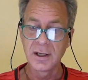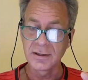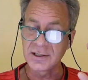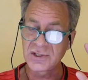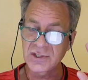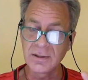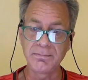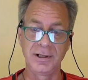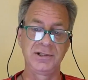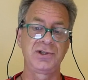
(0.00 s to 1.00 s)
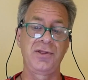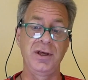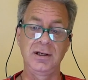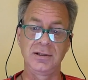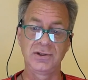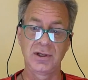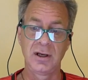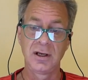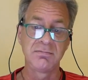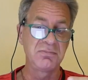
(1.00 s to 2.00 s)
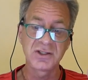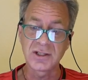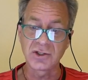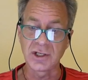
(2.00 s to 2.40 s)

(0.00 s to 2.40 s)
The simplest things, such